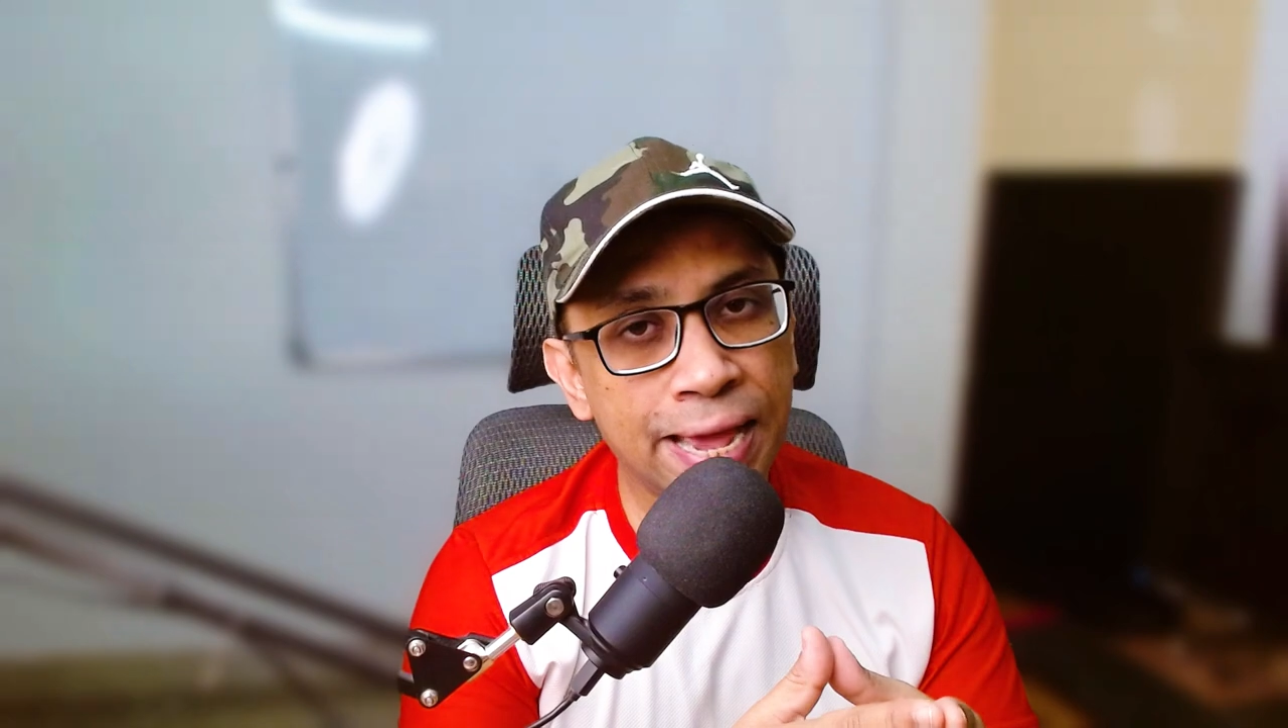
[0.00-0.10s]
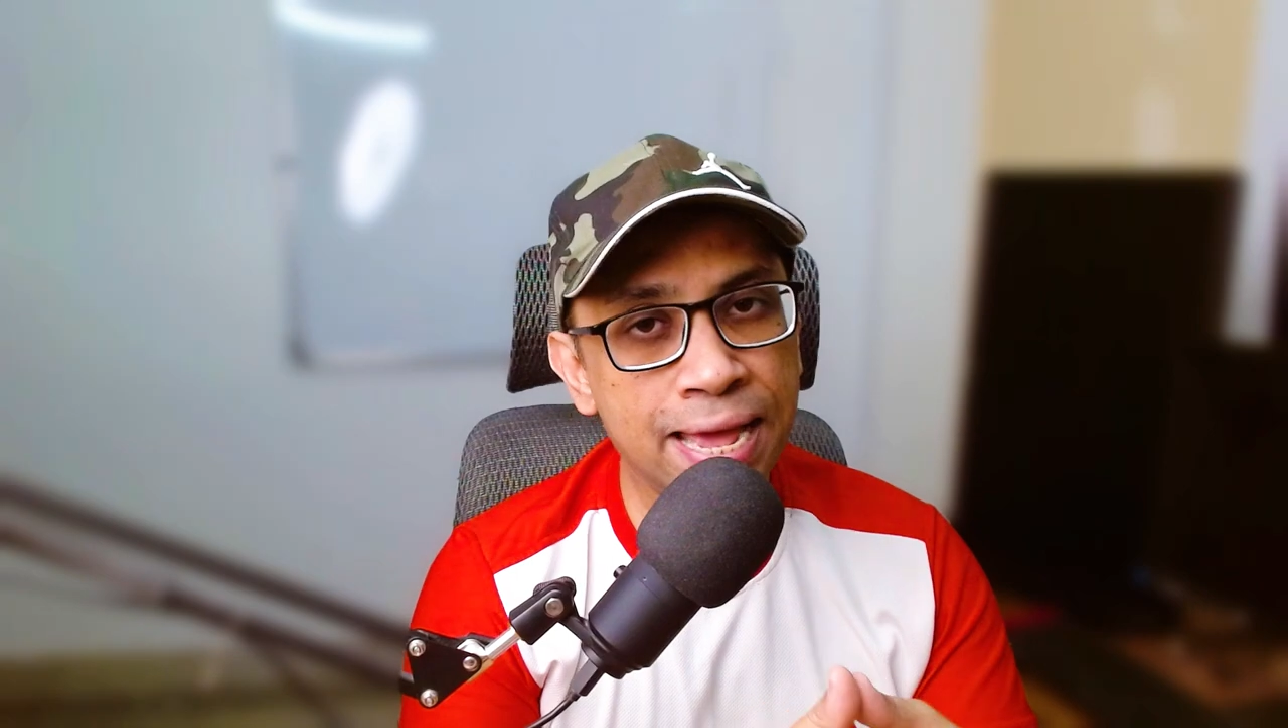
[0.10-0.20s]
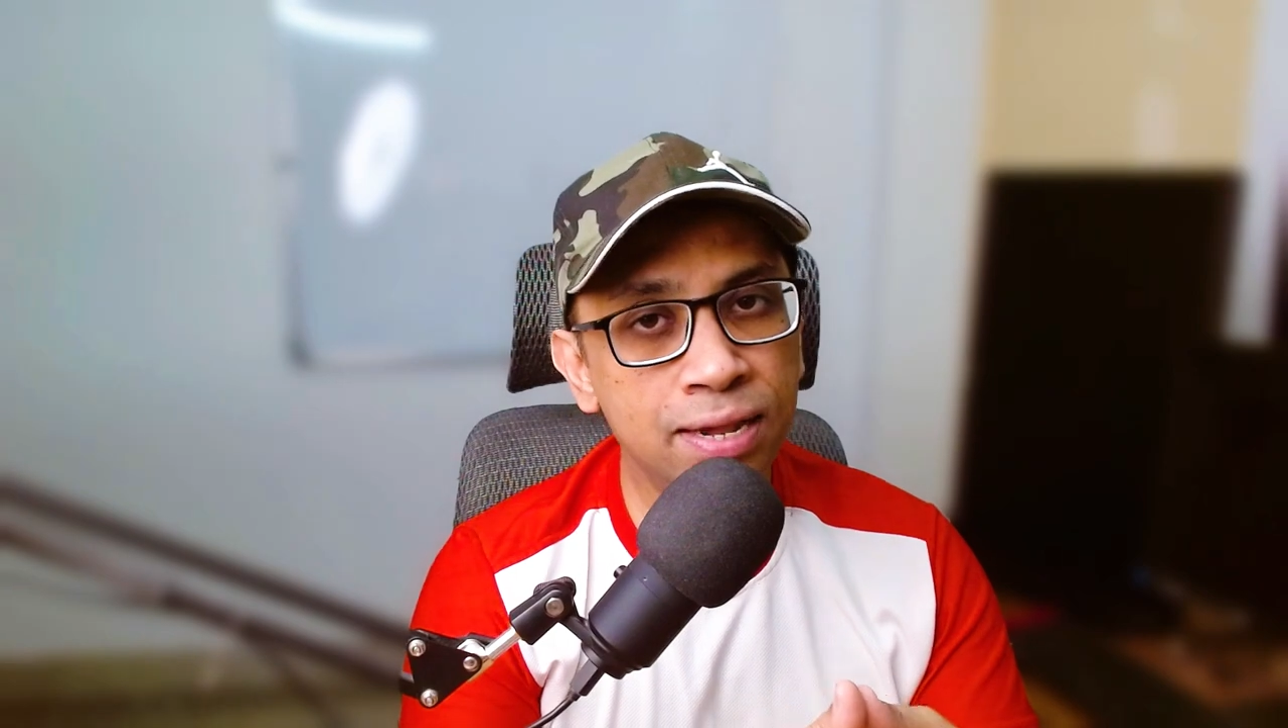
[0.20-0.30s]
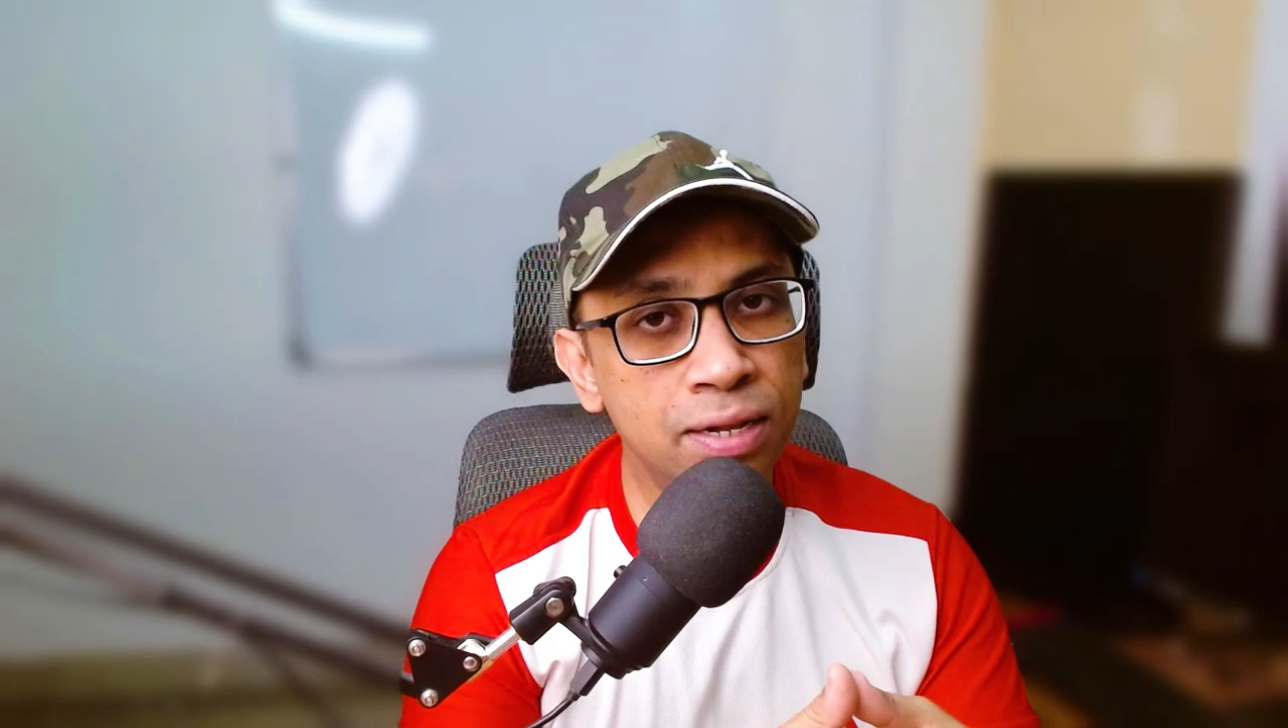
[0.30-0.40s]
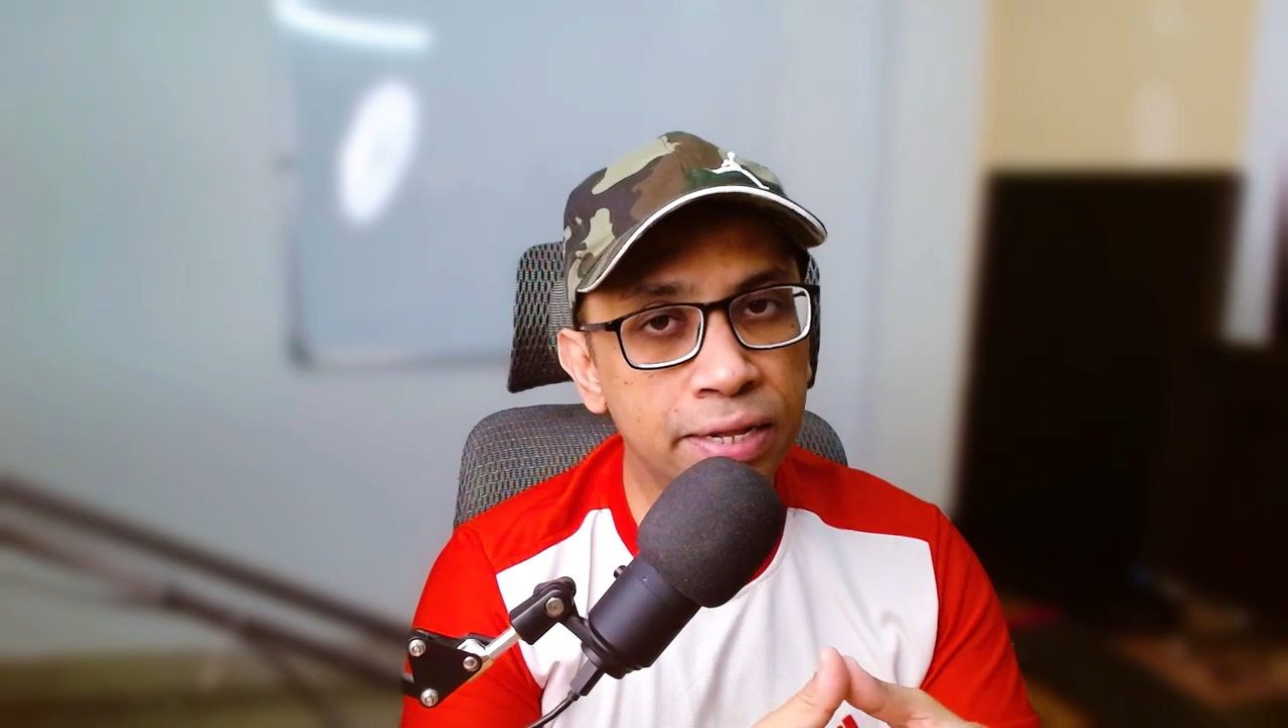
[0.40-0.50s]

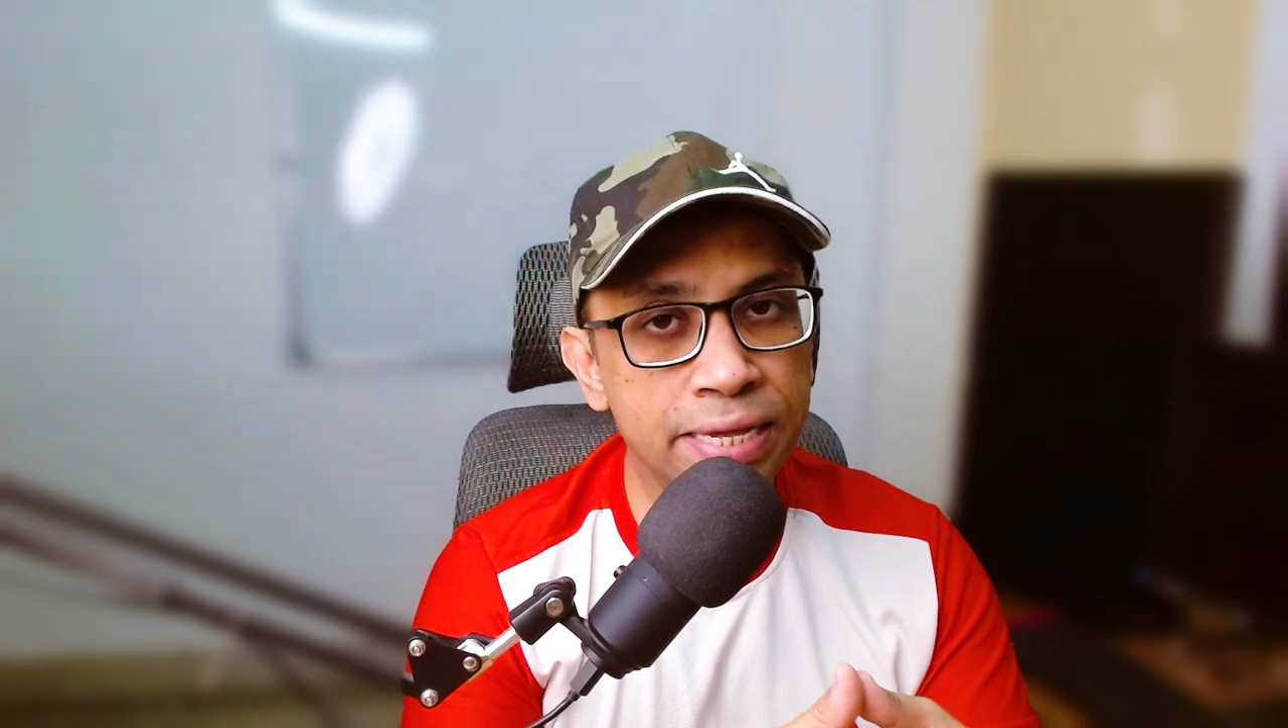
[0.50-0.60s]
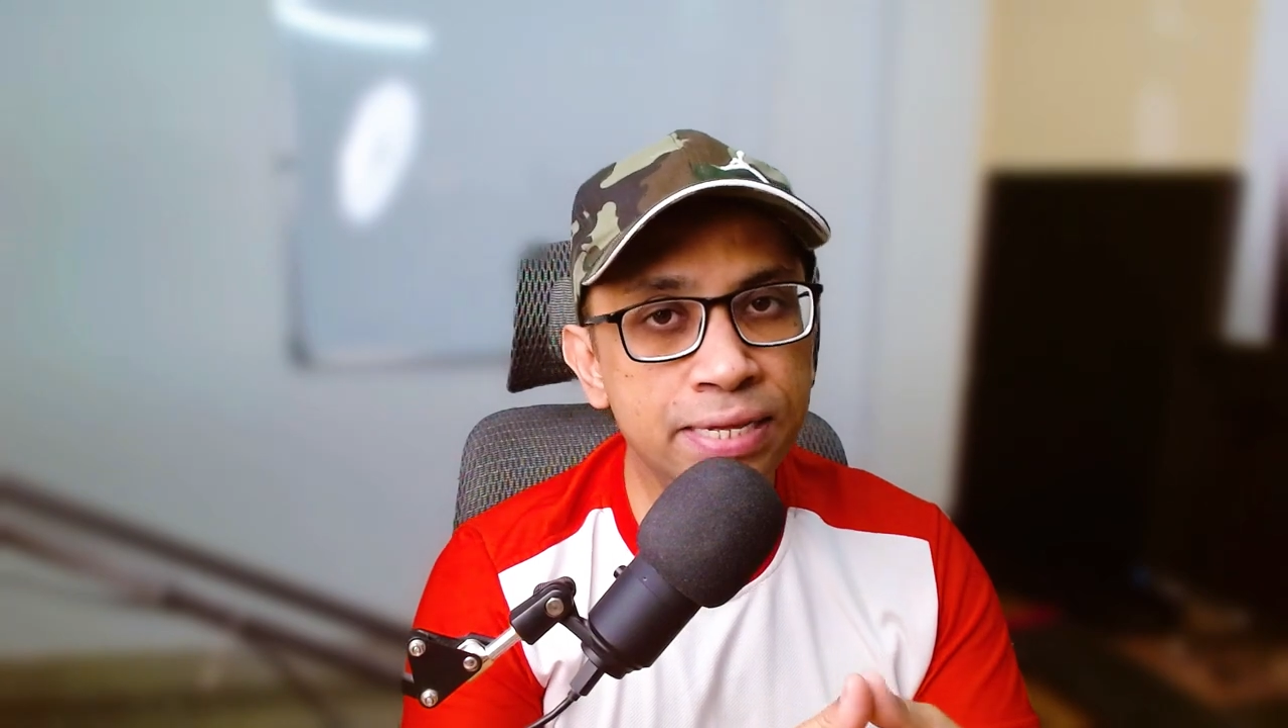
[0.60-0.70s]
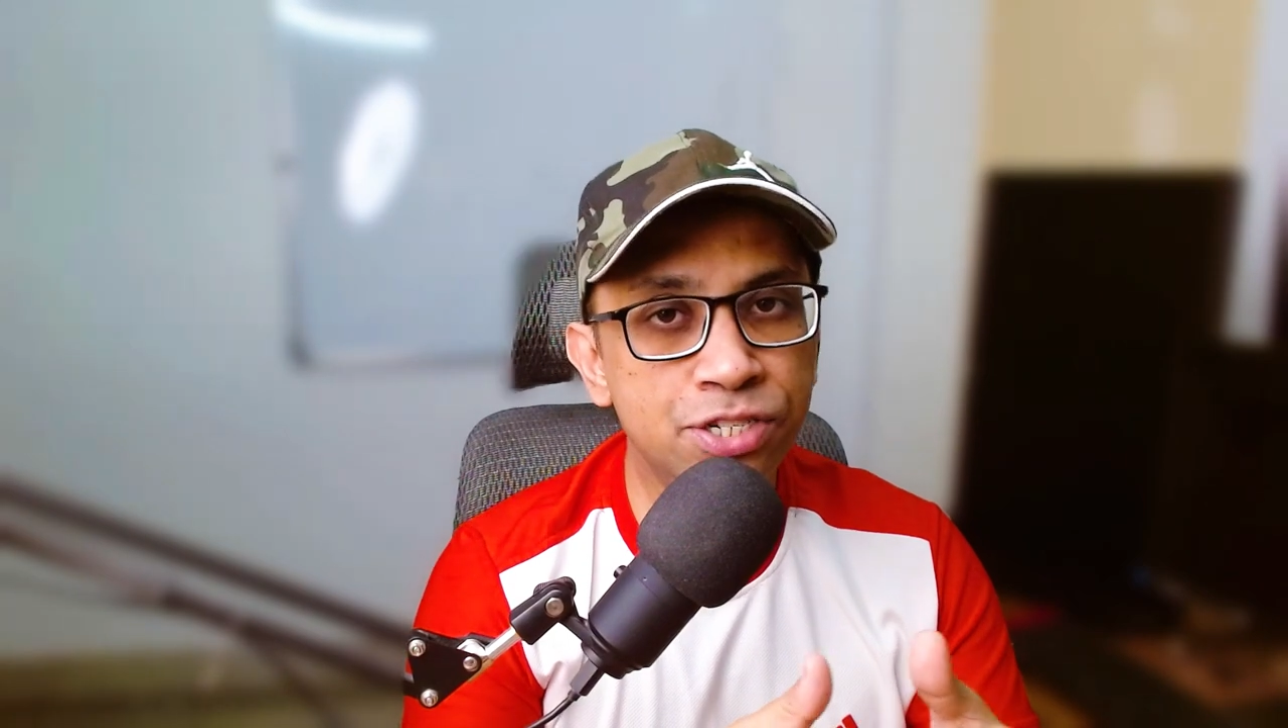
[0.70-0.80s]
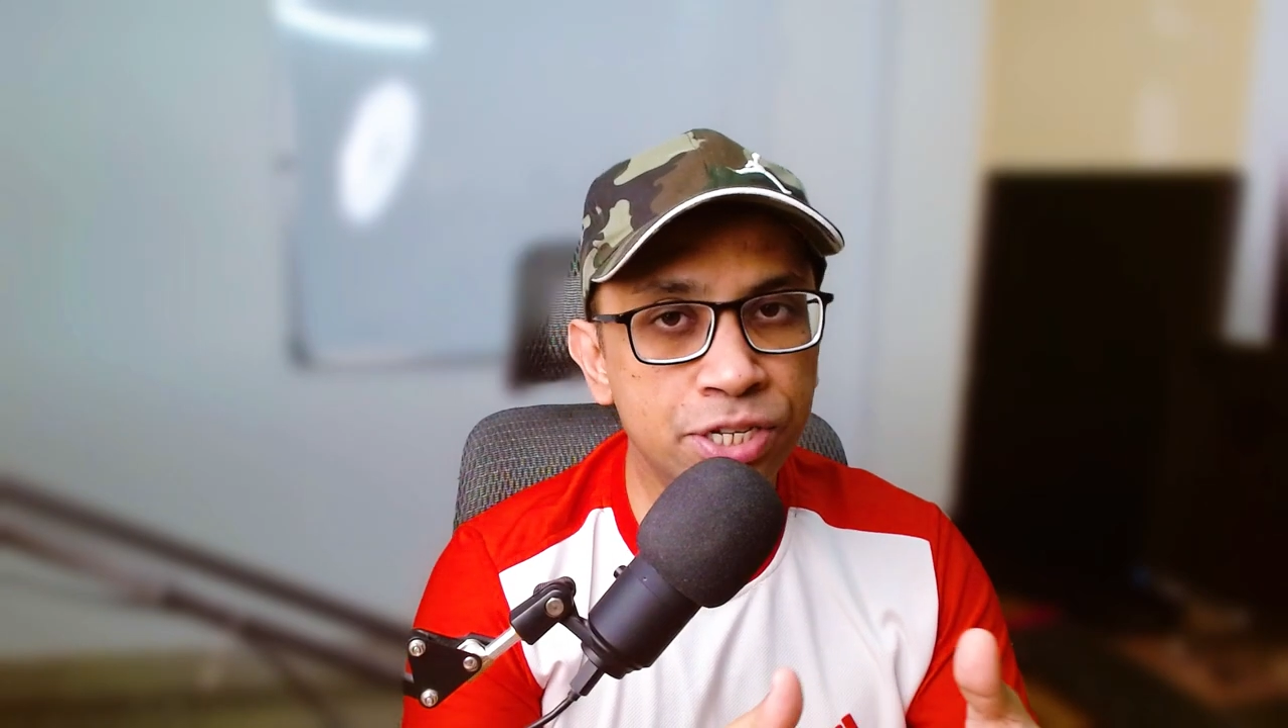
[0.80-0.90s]
L E